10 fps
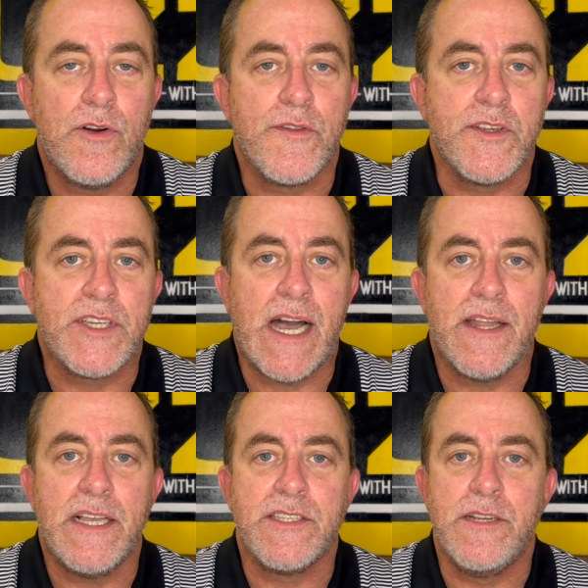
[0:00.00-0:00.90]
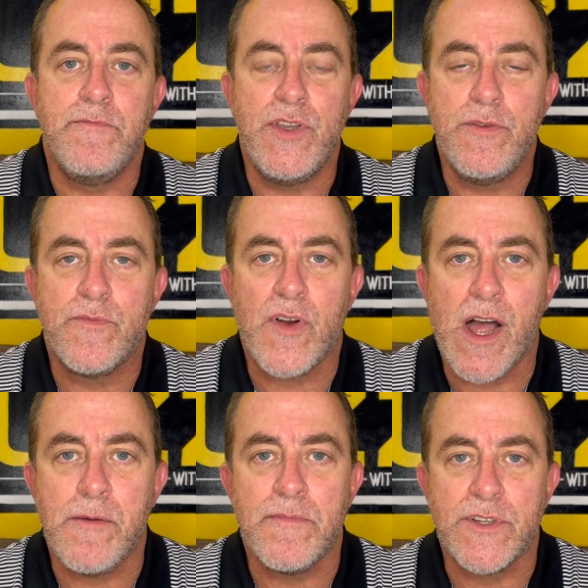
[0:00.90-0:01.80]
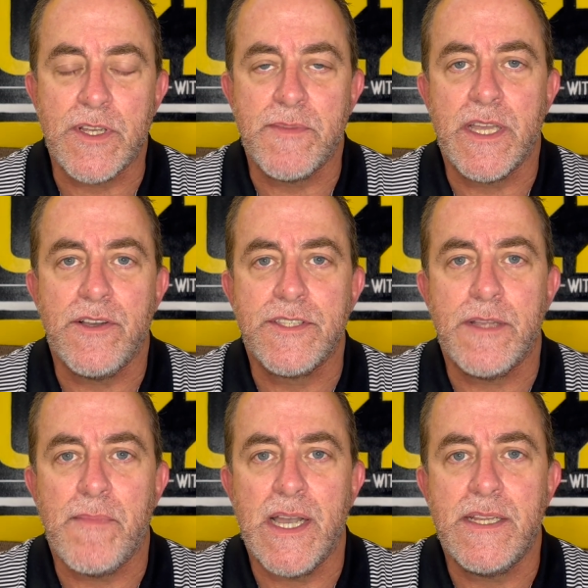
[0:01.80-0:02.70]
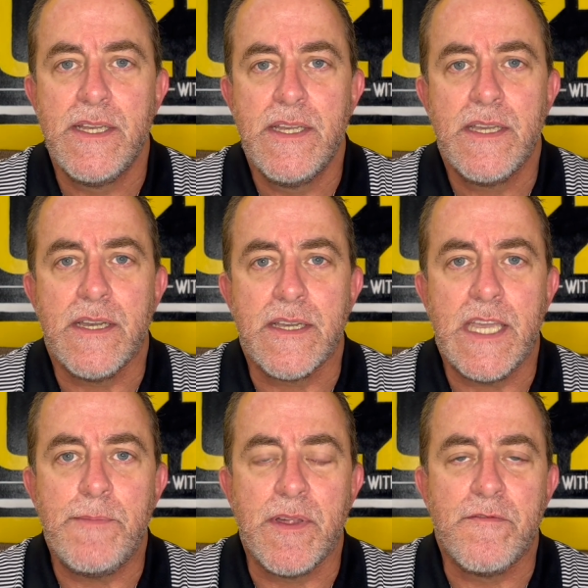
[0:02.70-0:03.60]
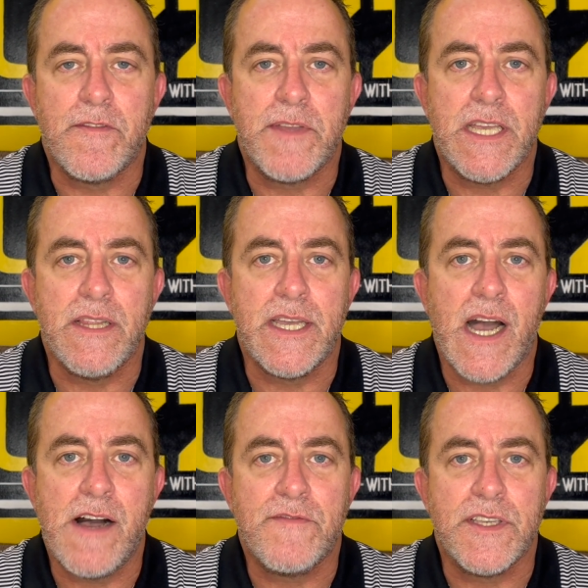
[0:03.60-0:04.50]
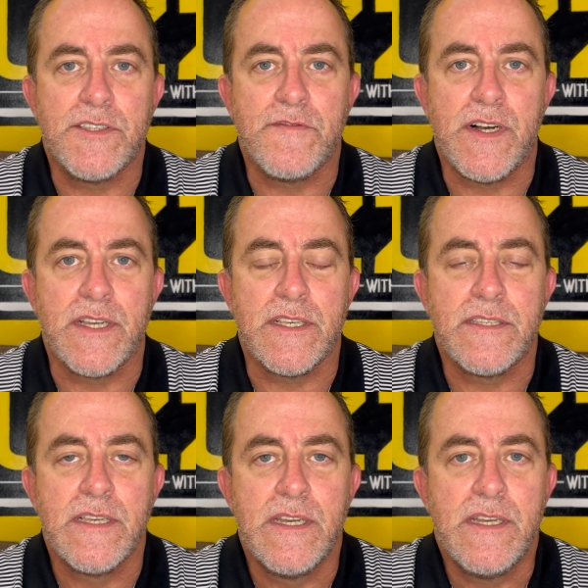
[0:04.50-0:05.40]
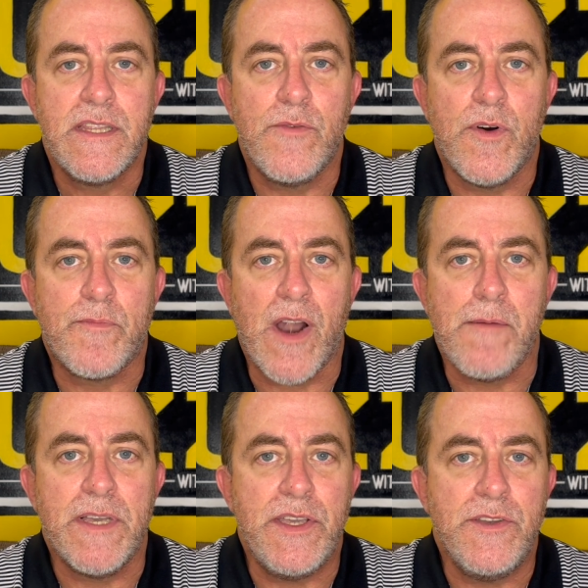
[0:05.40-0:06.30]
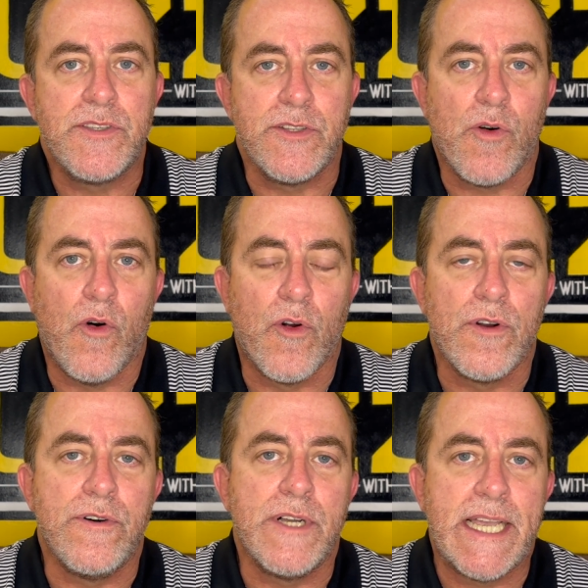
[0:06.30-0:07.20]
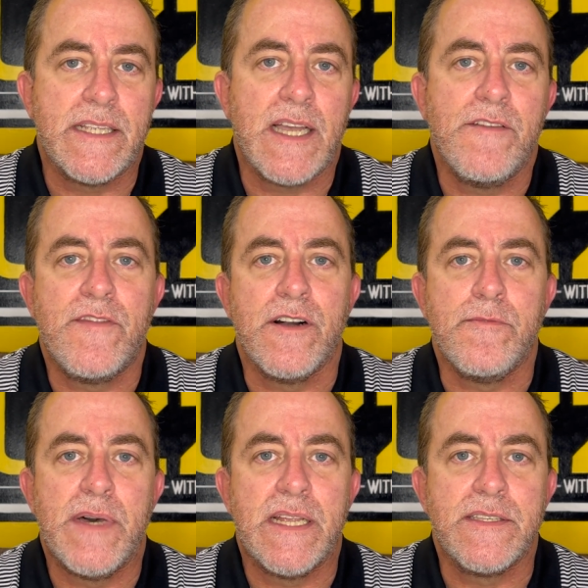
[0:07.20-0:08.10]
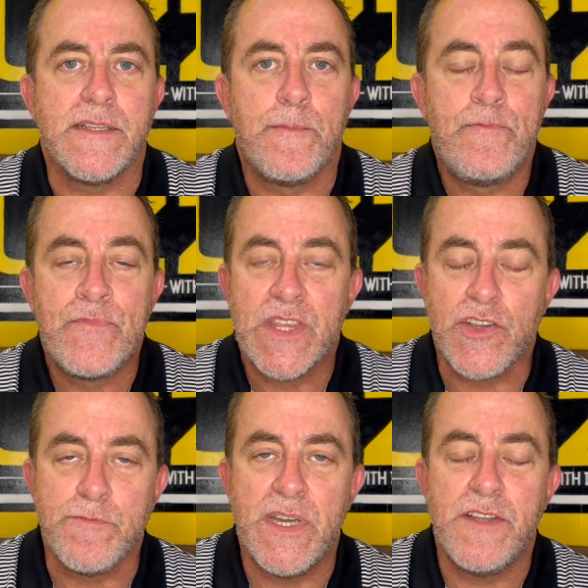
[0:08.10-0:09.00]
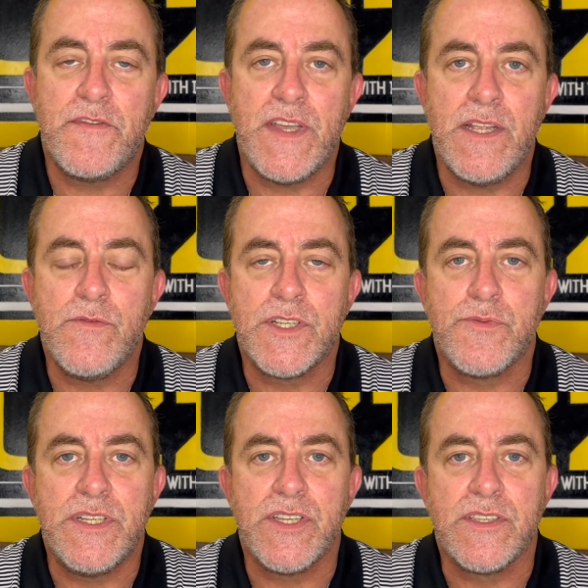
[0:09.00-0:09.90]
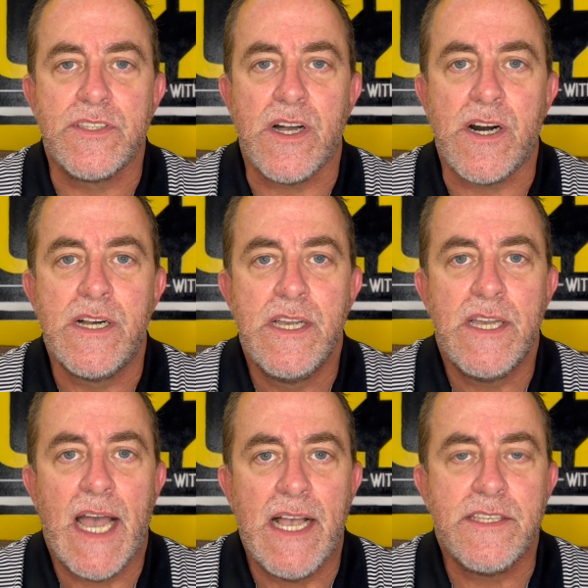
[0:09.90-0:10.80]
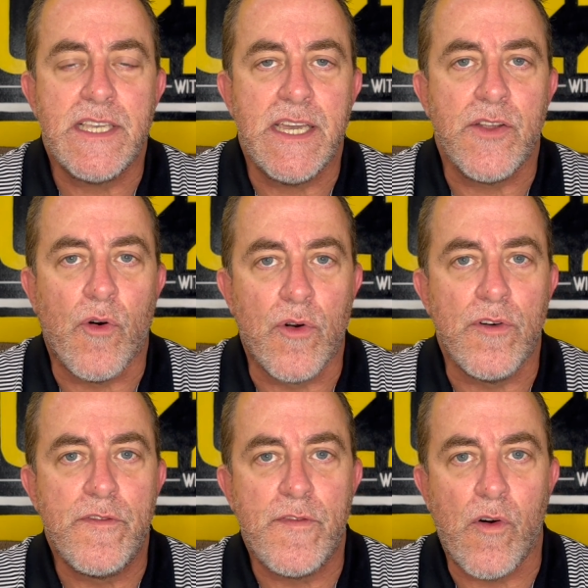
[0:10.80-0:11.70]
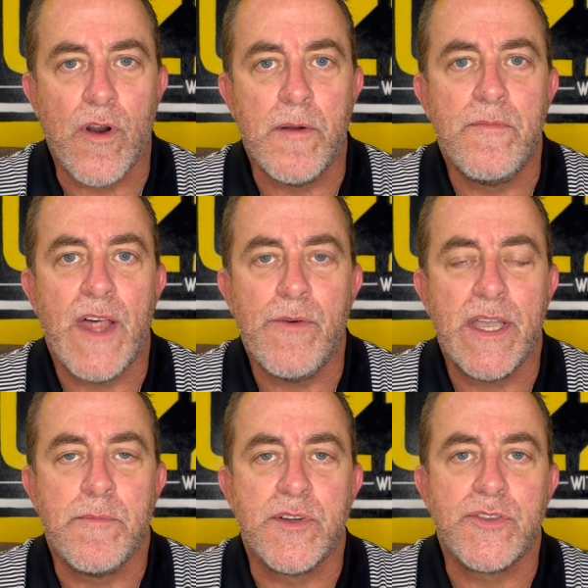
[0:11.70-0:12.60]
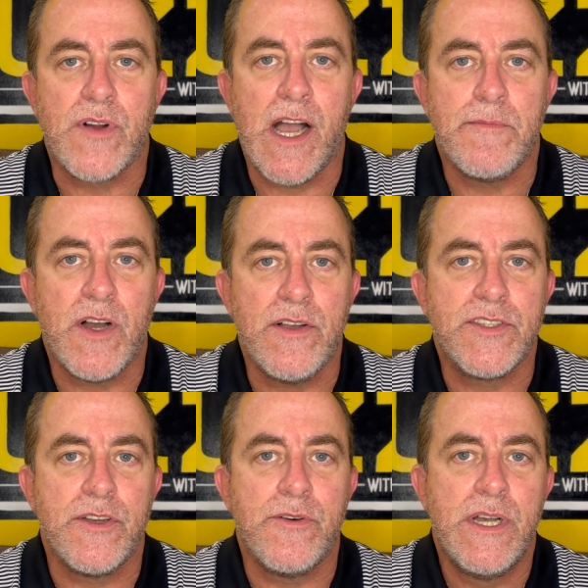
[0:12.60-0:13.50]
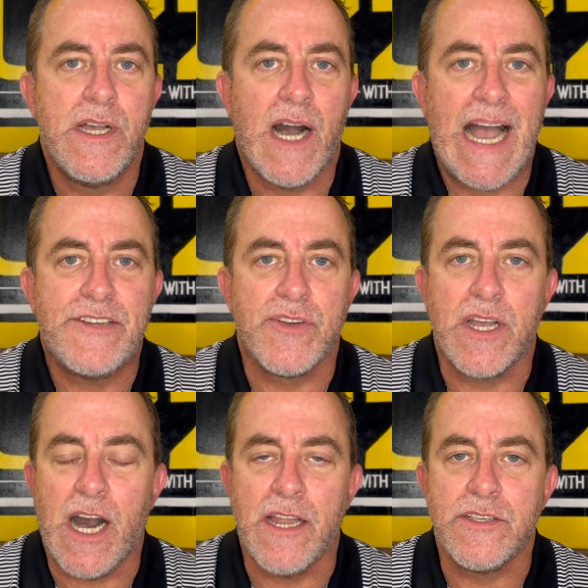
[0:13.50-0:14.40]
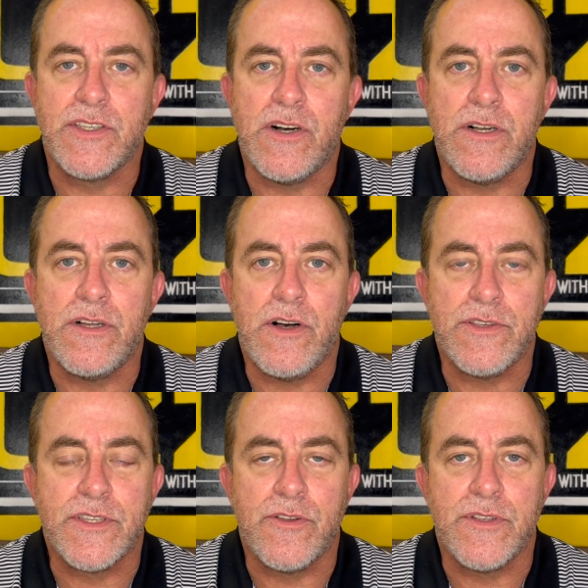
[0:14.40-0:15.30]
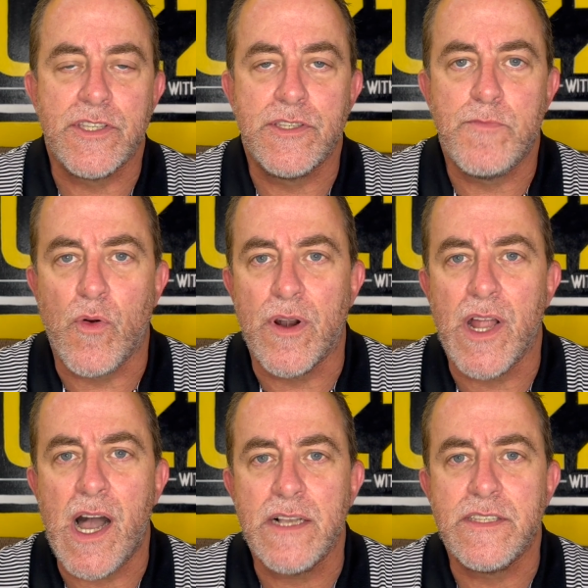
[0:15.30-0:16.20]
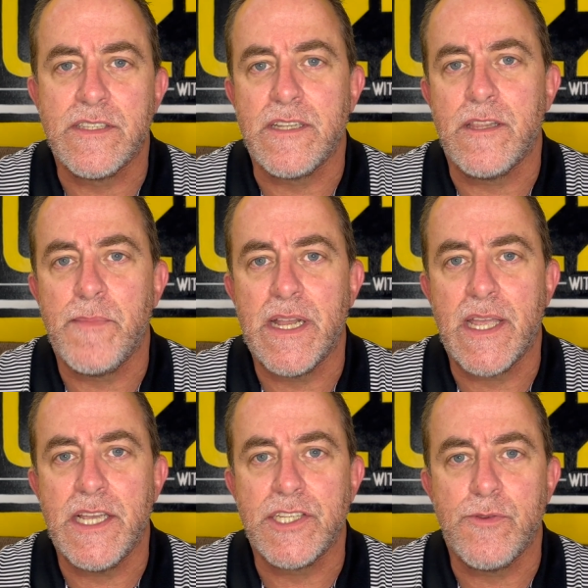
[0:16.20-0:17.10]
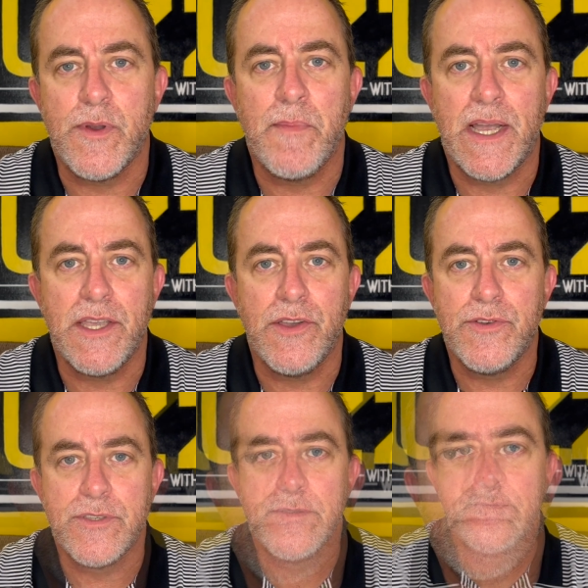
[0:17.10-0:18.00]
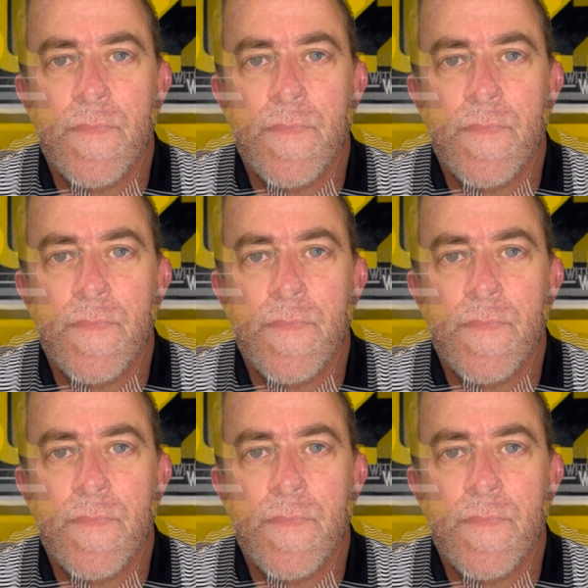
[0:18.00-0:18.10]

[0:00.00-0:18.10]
or if the child has an immune problem or something else that might keep them from killing off this fungus, then we'll probably use an oral antifungal medicine. Terbinafine, which we just saw, has an oral form that we can prescribe. Also, itraconazole, also known as Sporinox, is another medication that we might use.